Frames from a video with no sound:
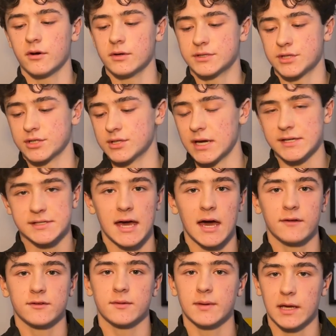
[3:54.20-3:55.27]
it's just nice to
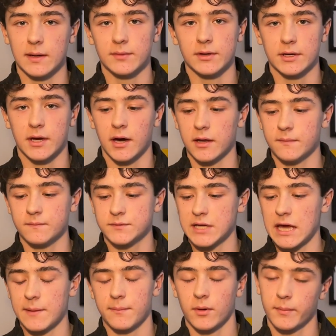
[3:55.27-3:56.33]
have to be able to cut
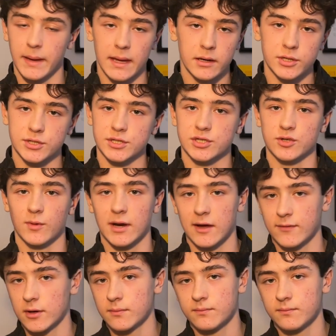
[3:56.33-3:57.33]
tape or bandages or whatever.